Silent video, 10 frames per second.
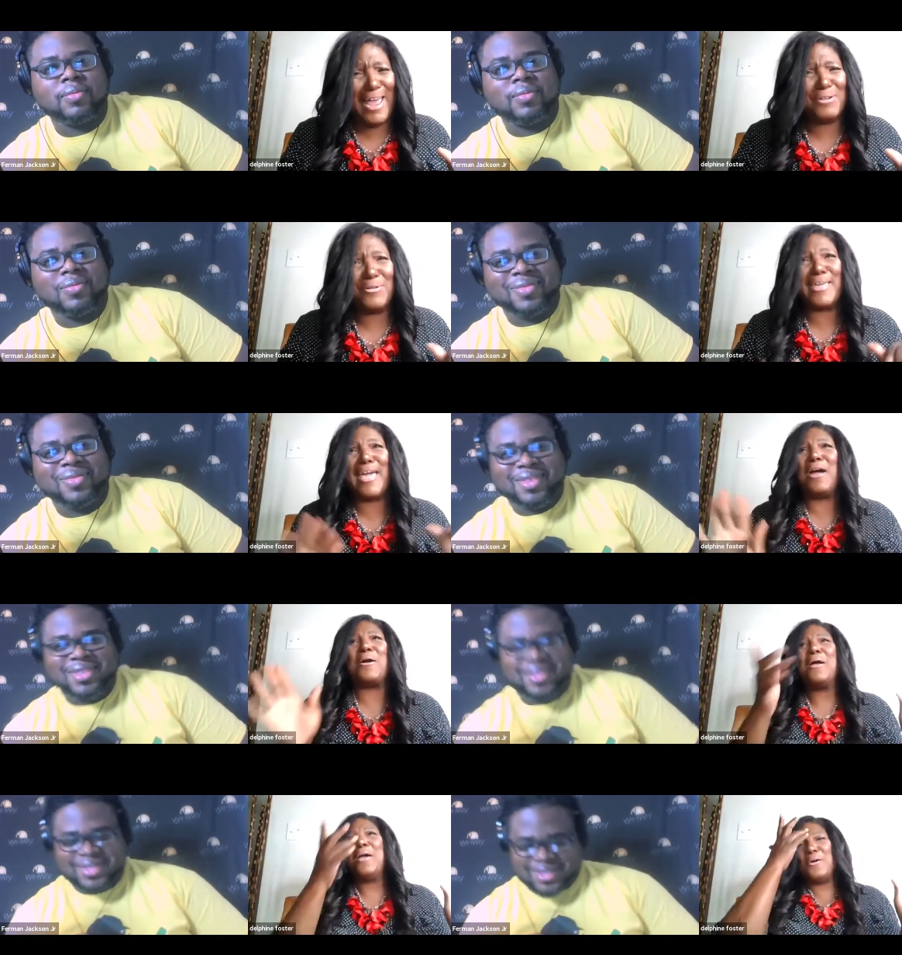Speaker 1: I don't
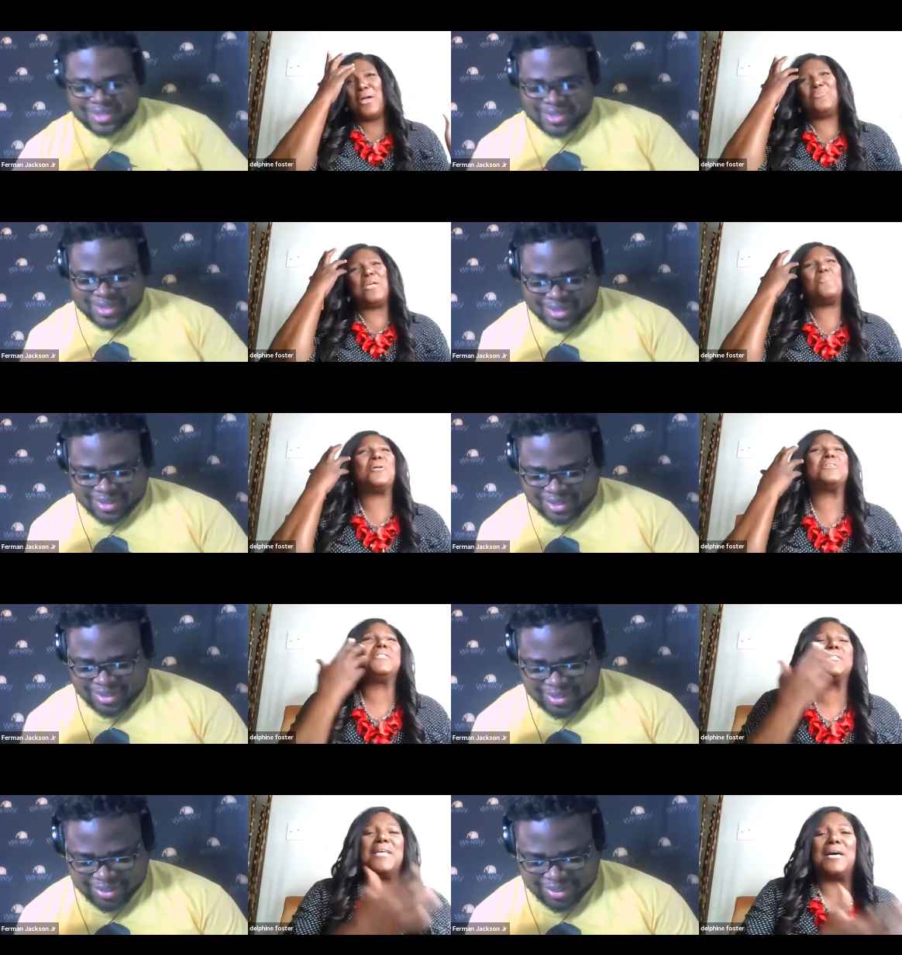care if they bought
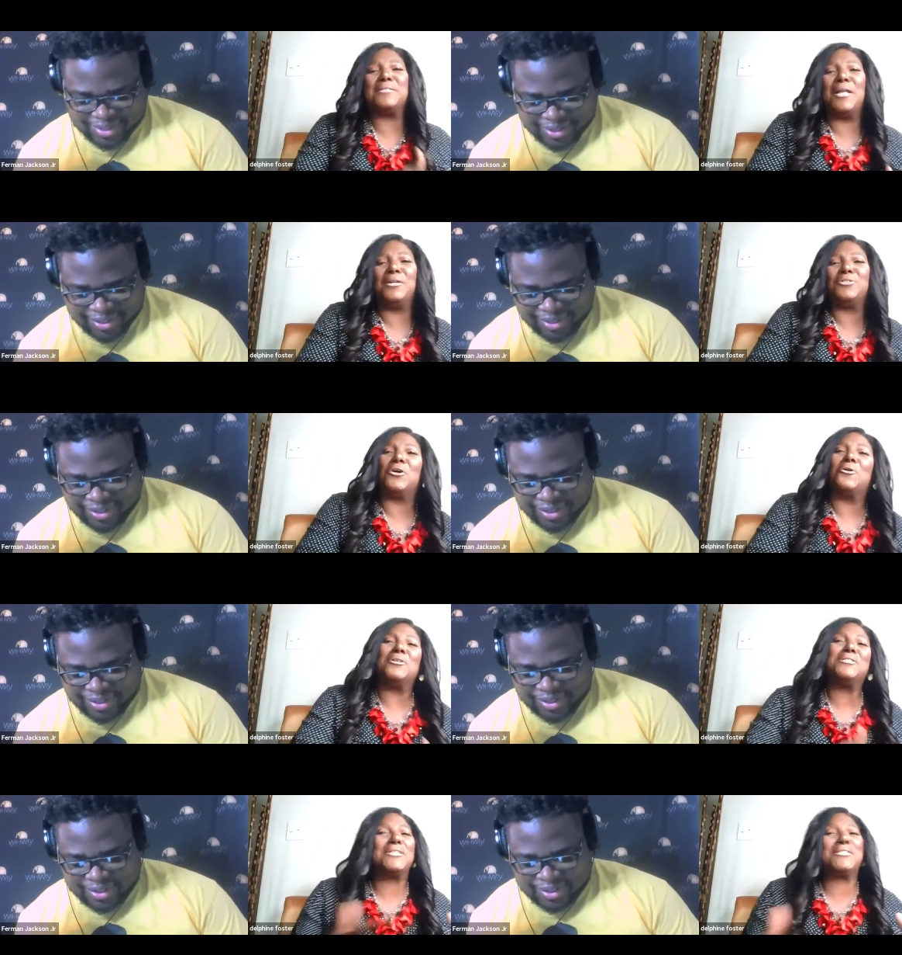a six thousand dollar
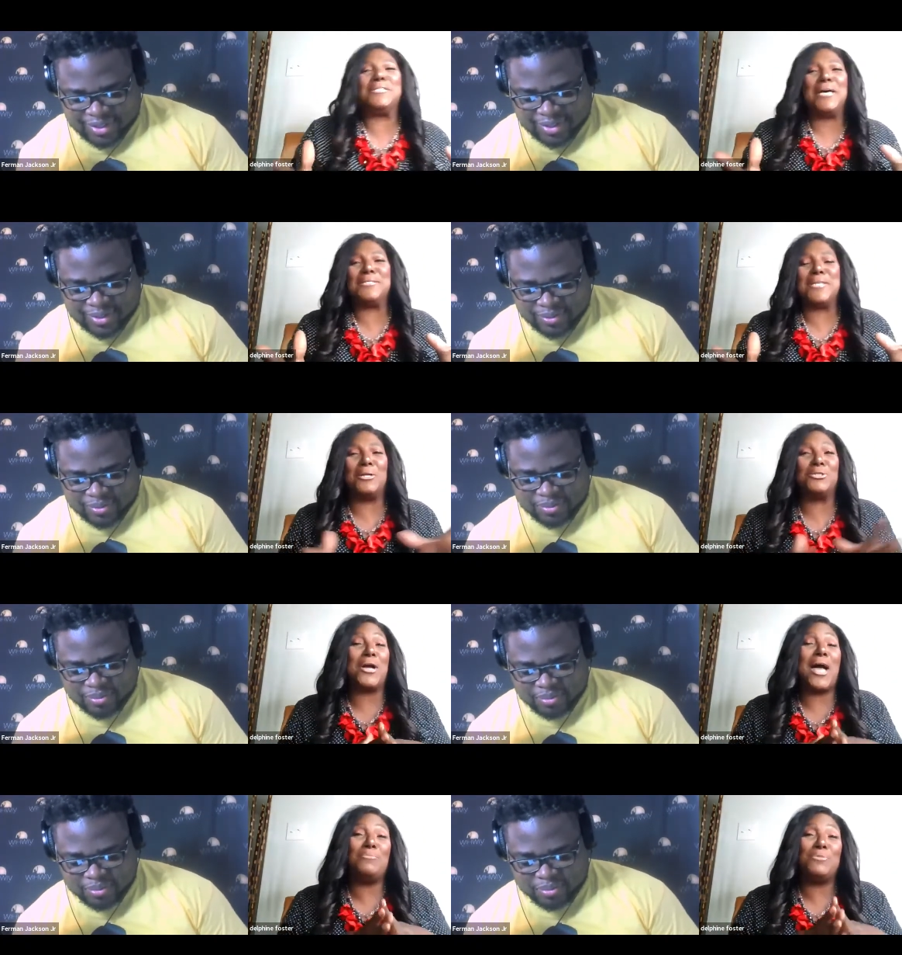truck or a sixty thousand dollar
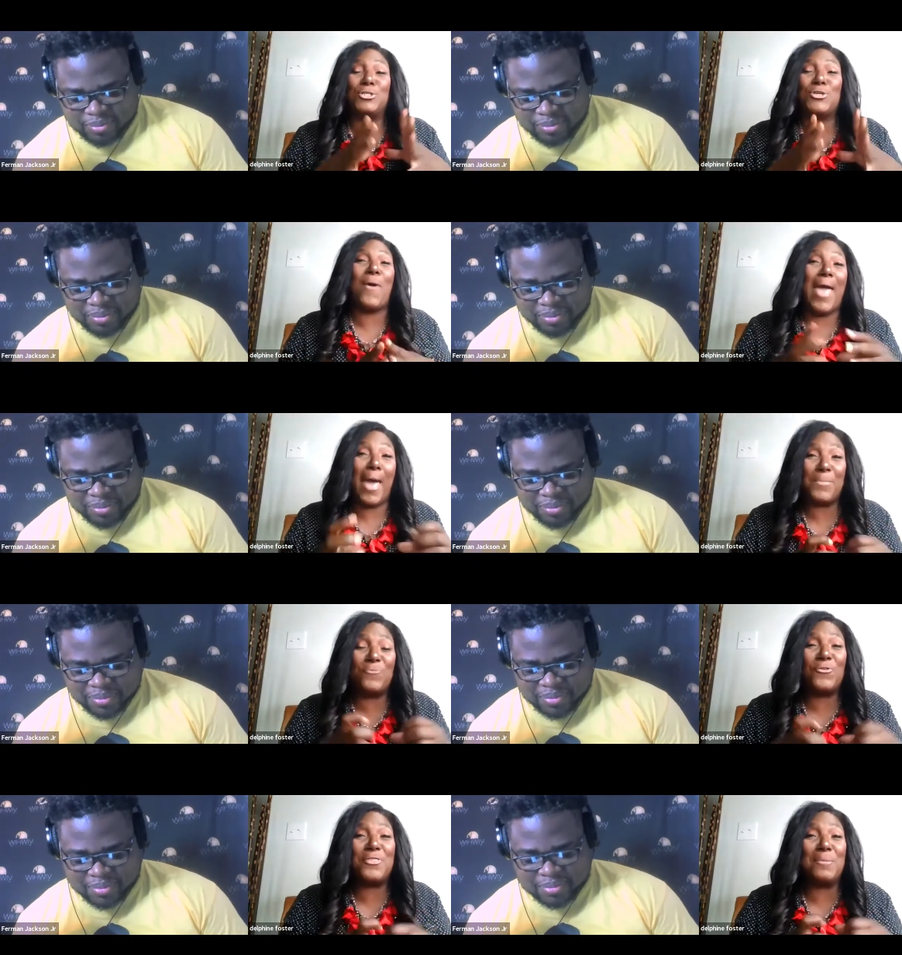truck. I'm just so
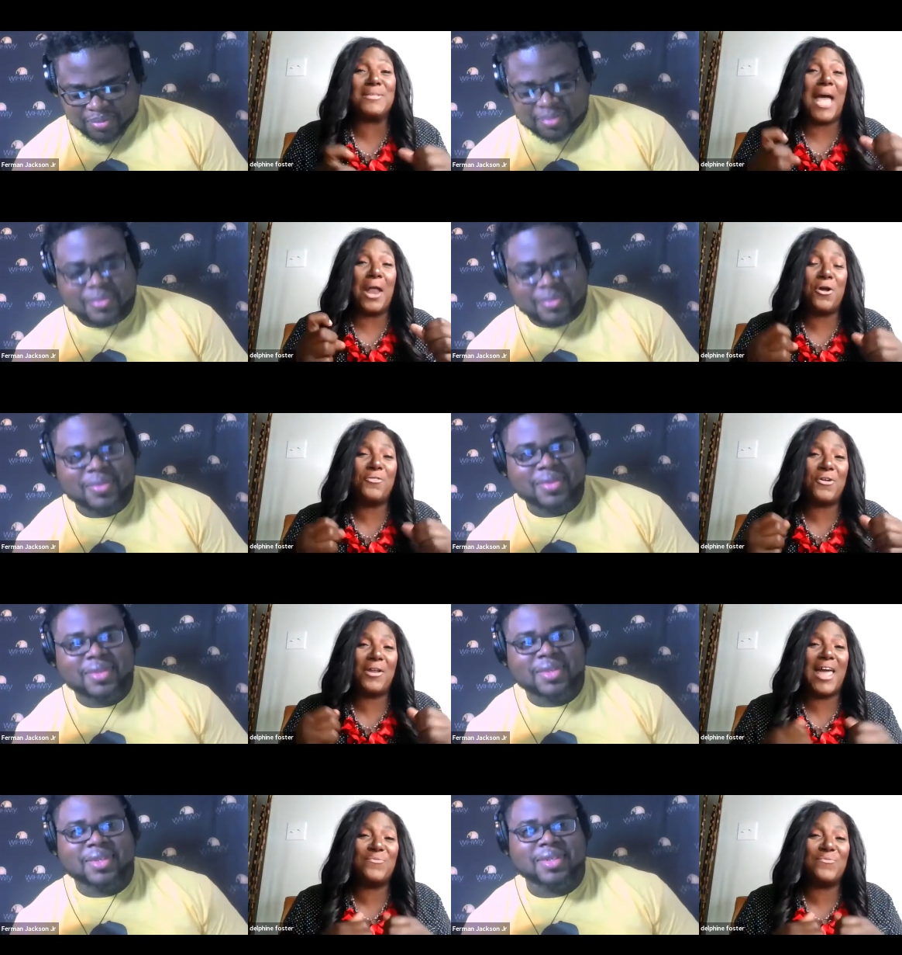happy for them, because I know
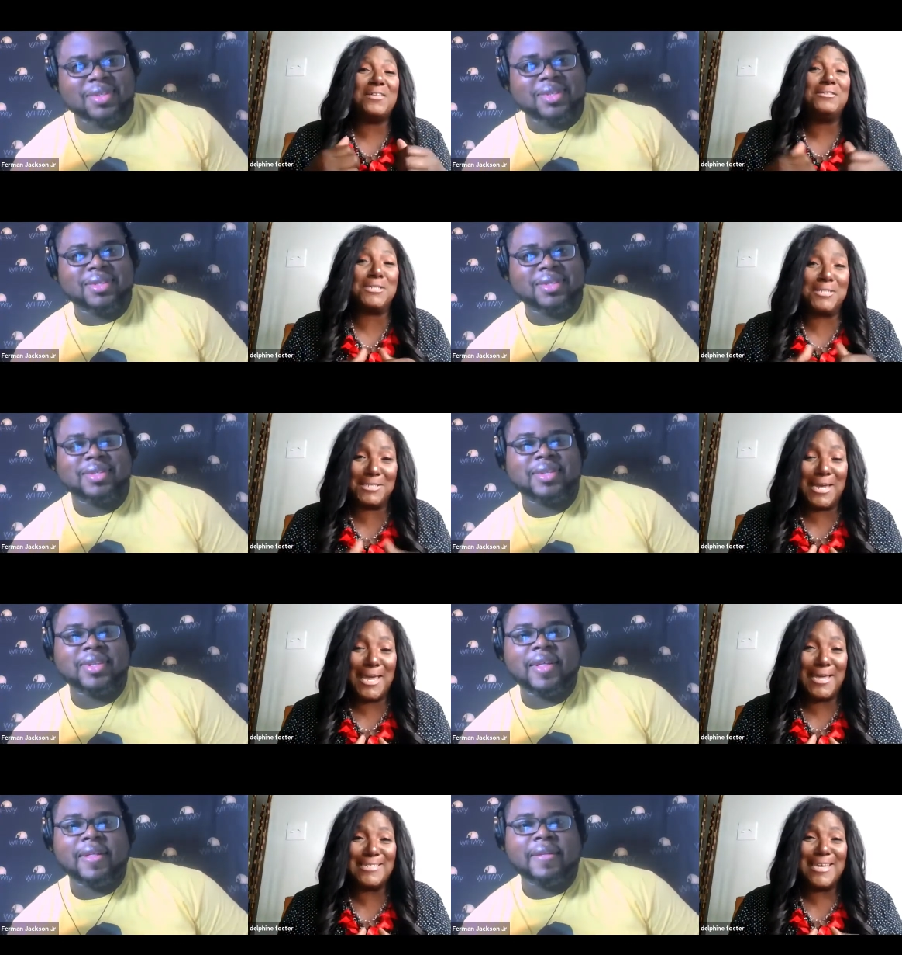their life just
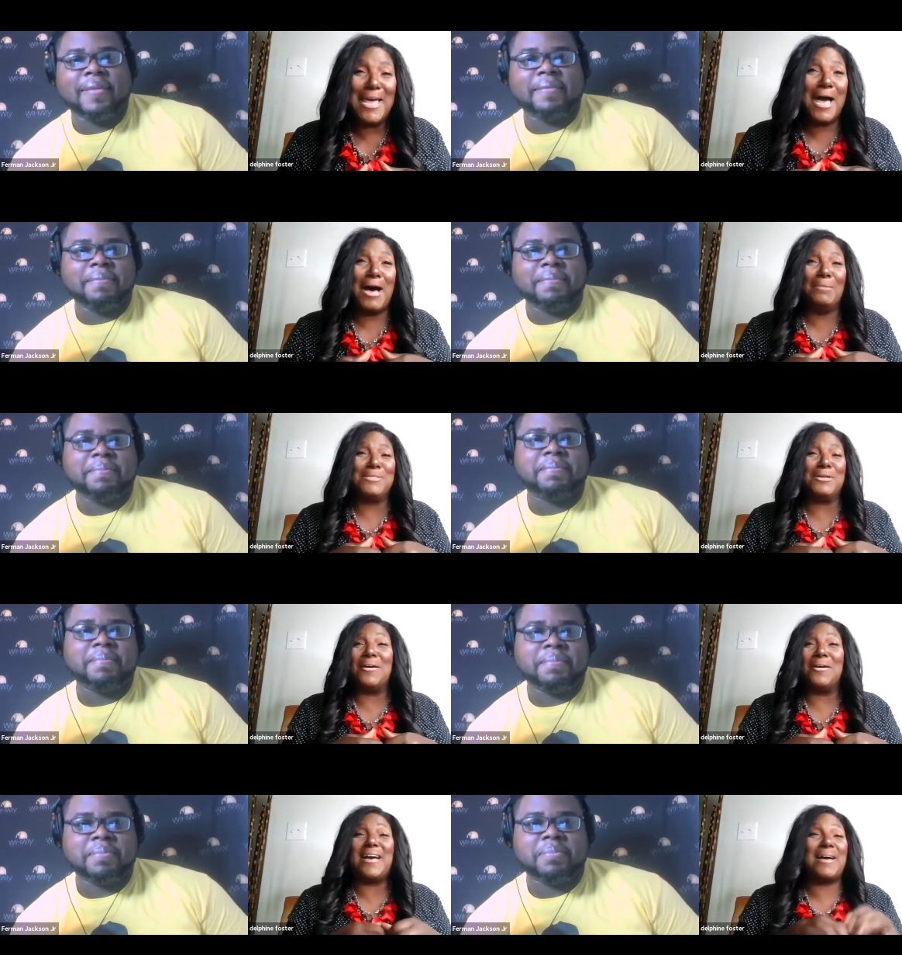changed. Um,
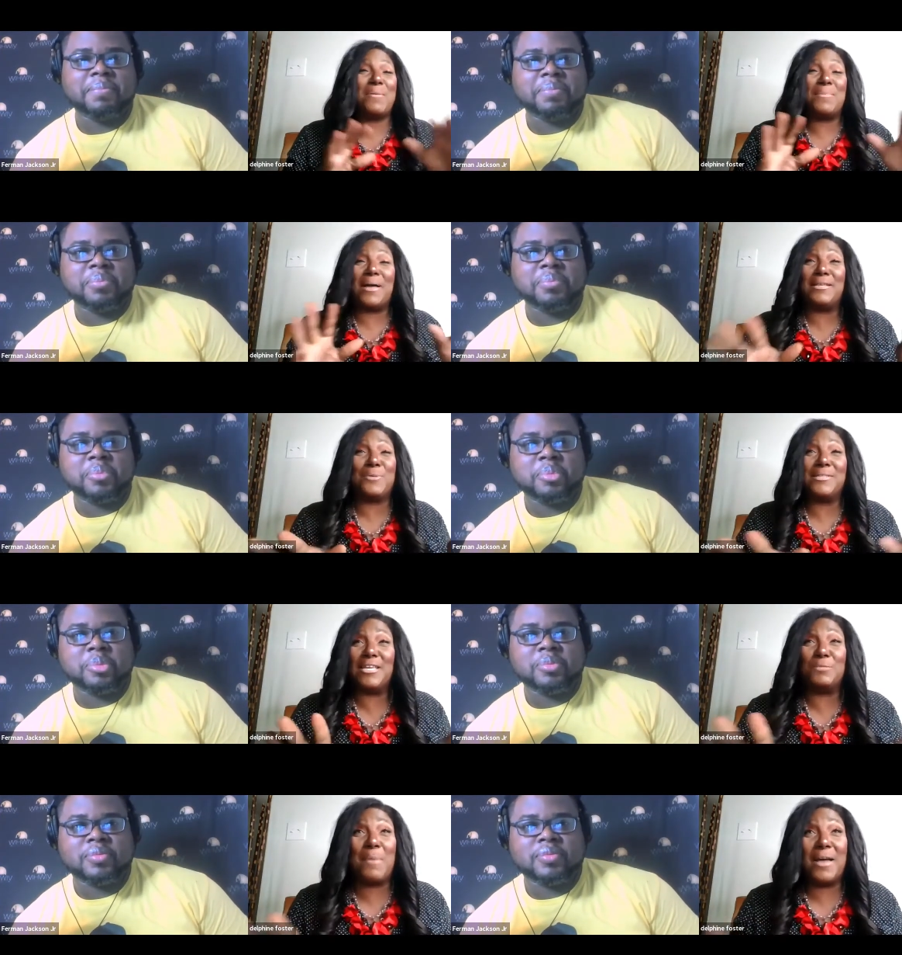so that's why
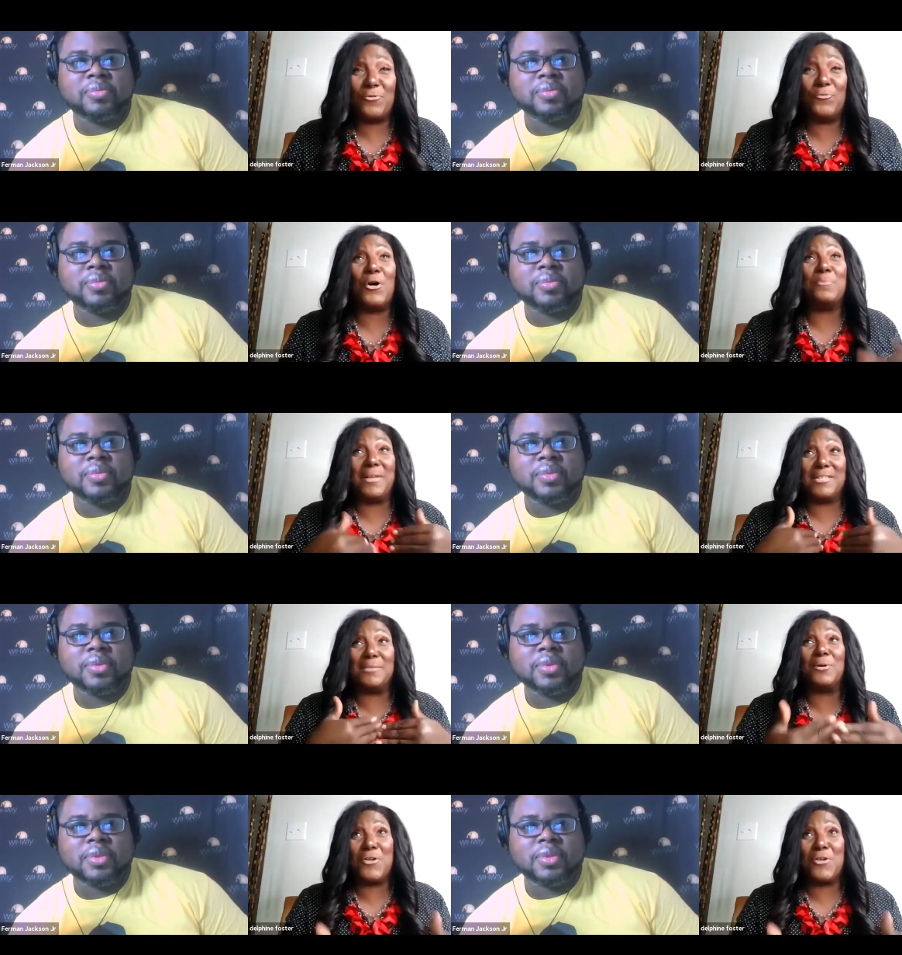I say it's by default, because I'm a